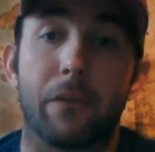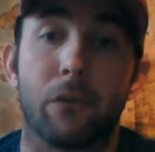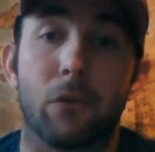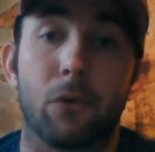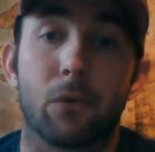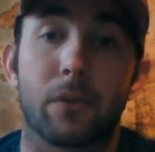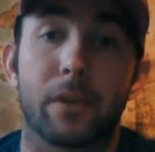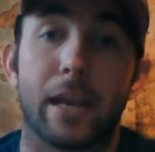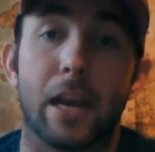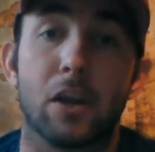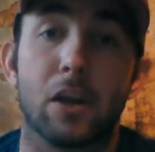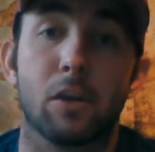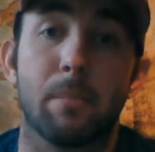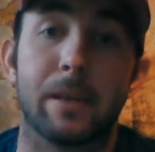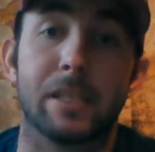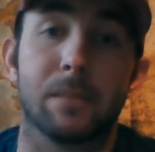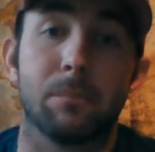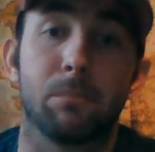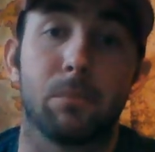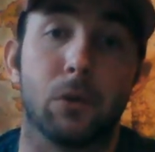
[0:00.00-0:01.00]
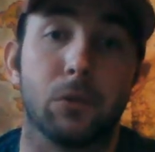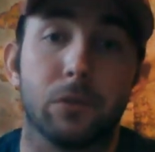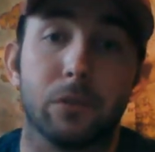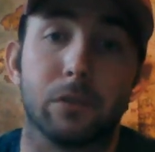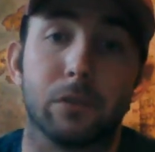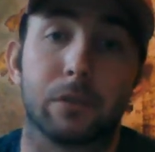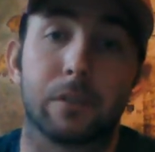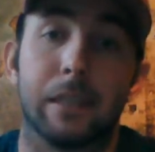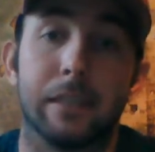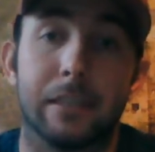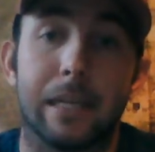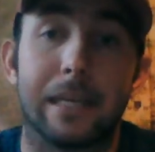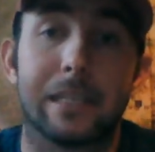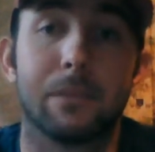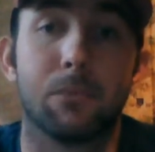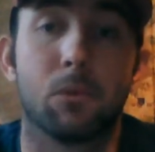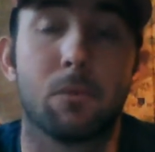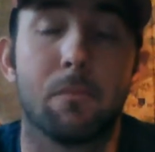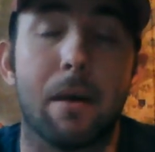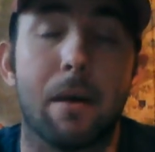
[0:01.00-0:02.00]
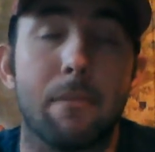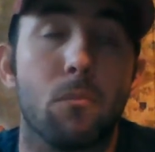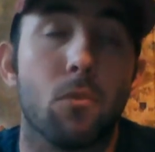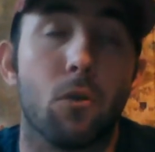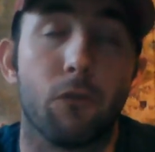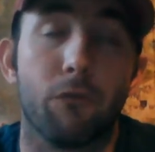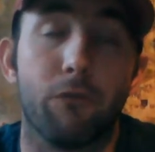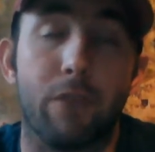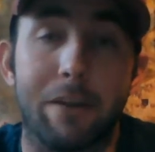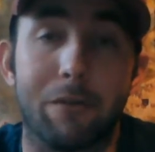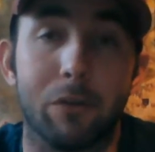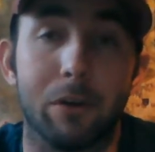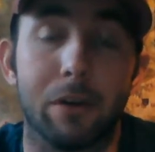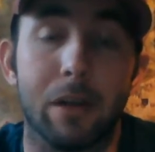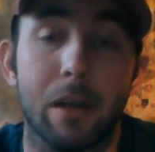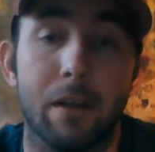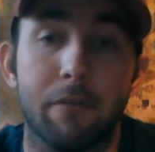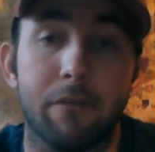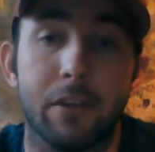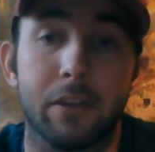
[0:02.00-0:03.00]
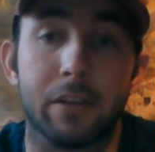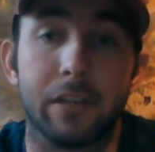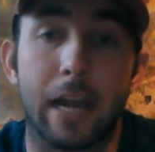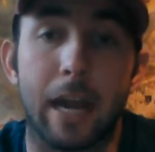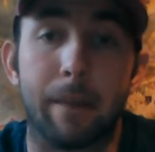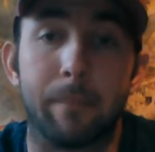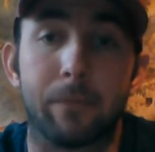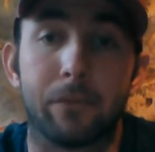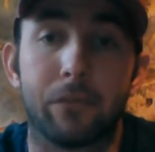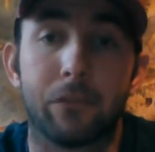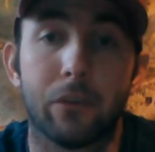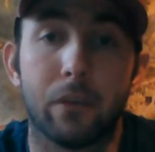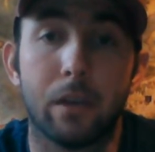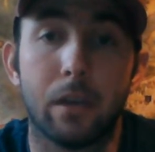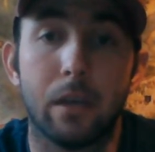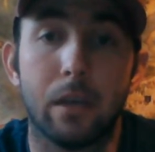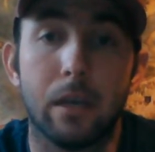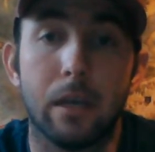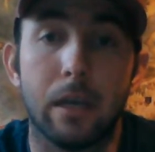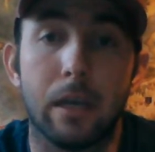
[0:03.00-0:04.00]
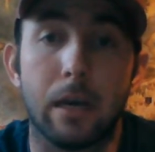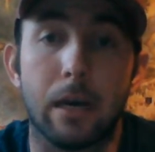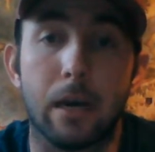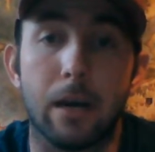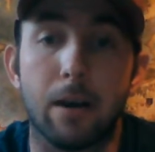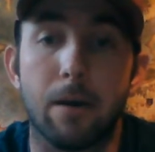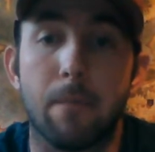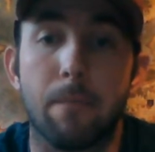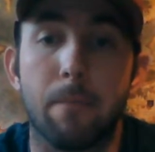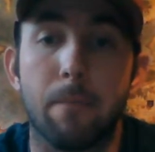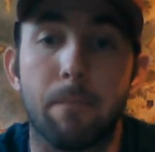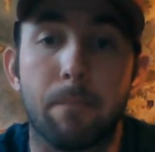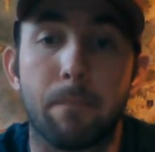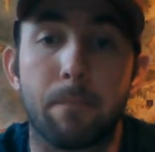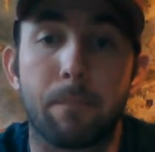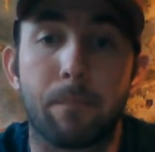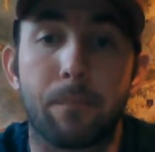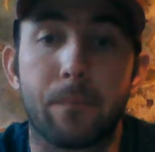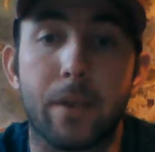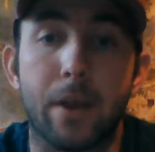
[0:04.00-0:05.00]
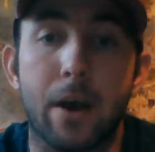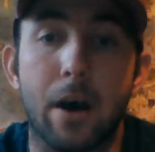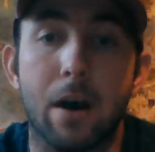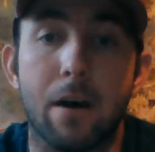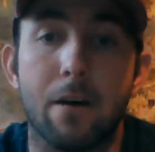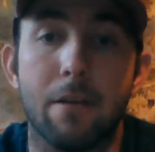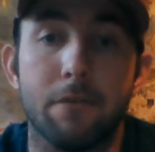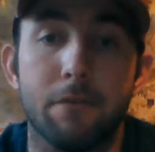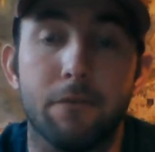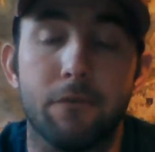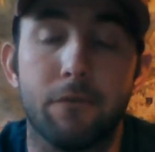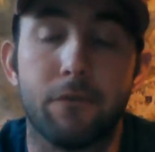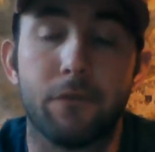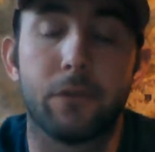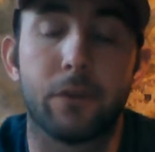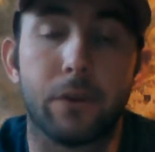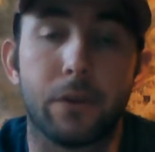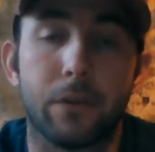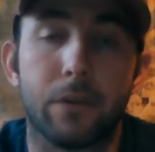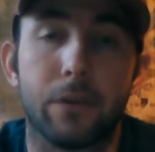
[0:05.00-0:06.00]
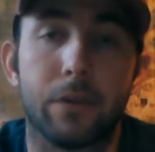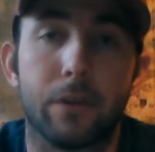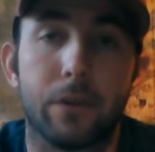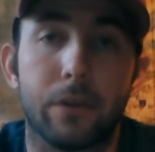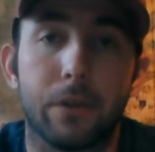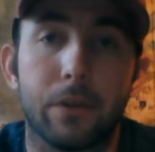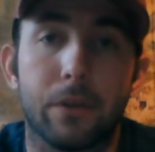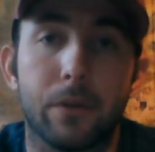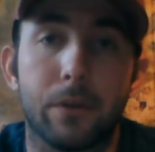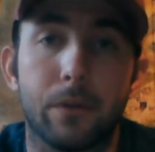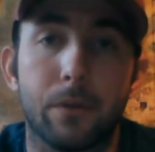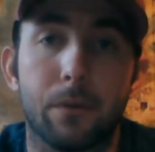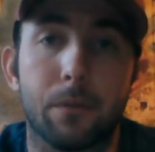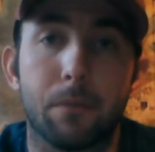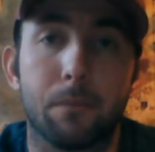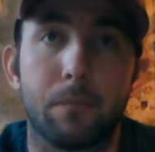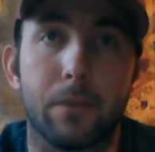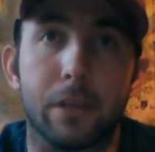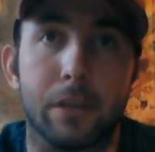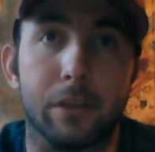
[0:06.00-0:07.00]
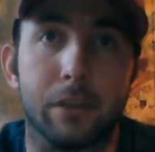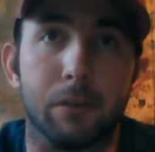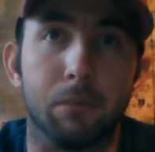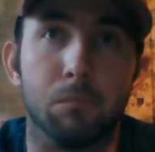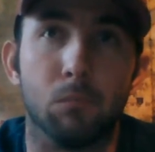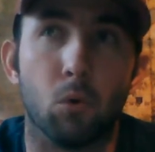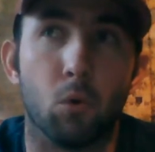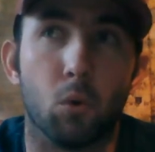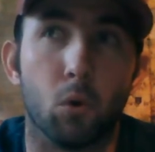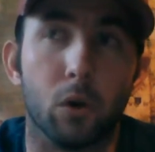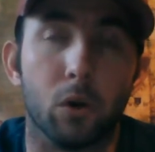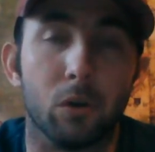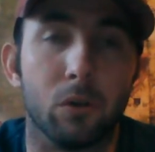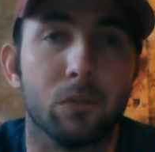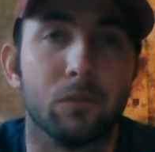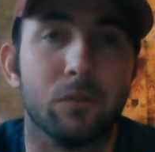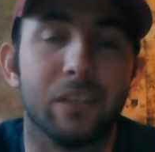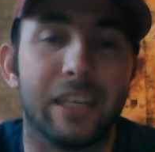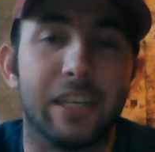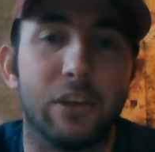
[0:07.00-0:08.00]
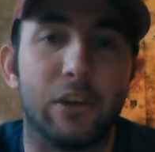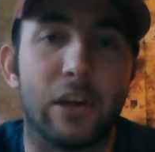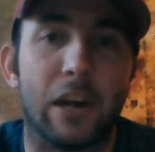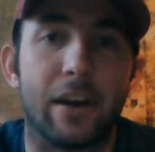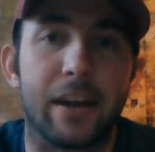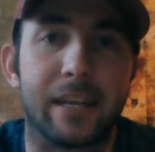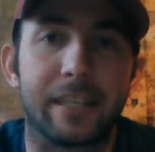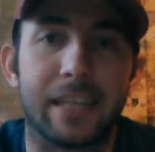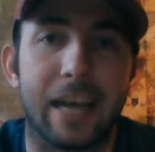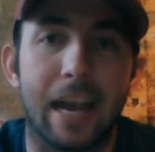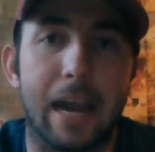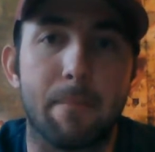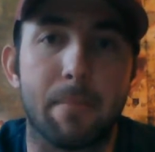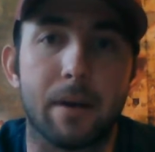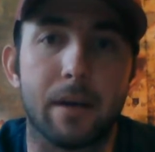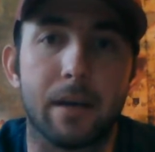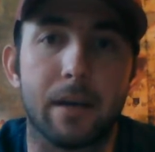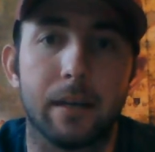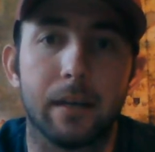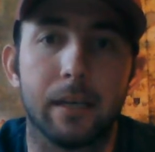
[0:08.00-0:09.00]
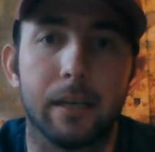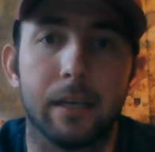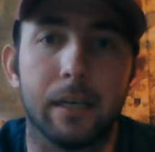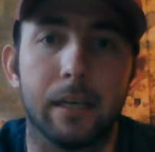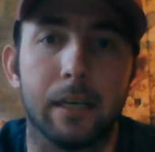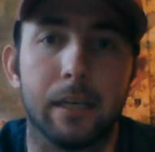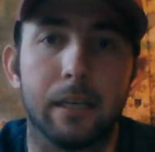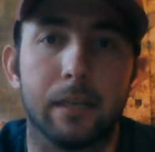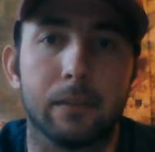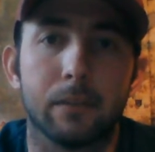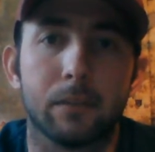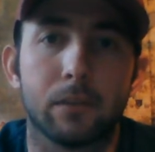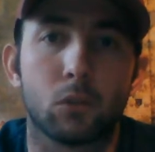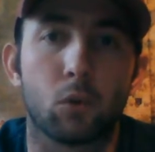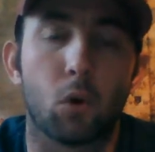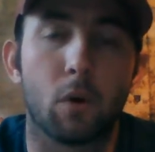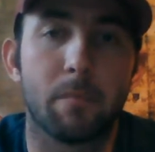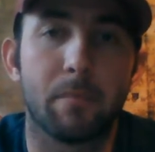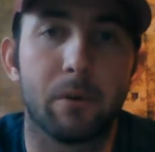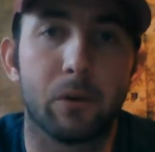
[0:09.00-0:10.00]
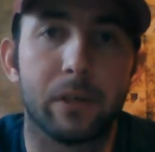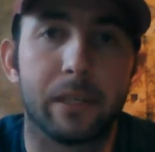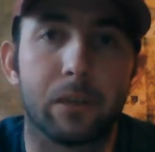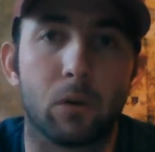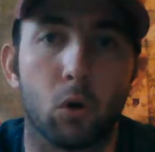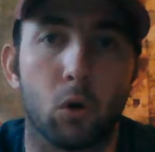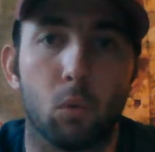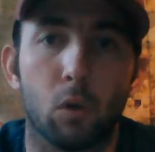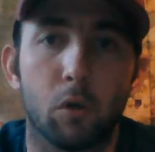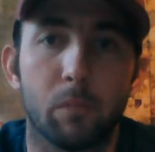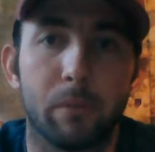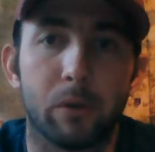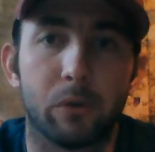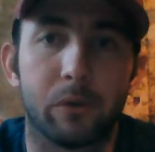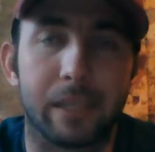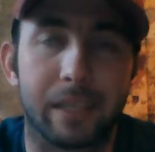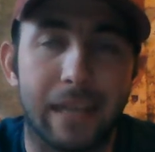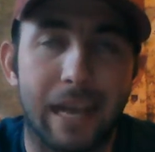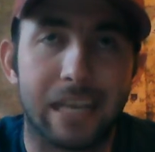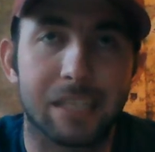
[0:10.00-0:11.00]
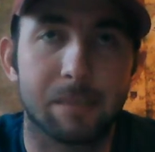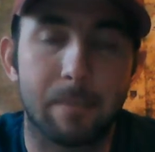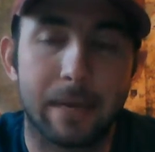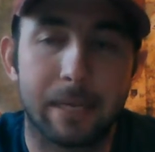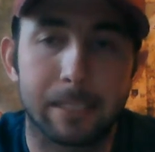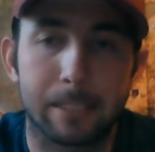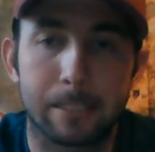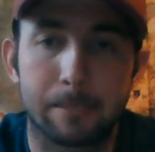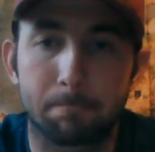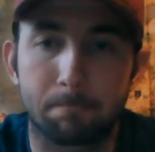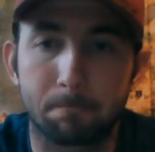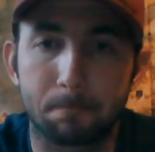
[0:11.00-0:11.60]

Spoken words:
So the character-based approach is actually one of my more favorite of the types of the more literary type story building or world building aspects.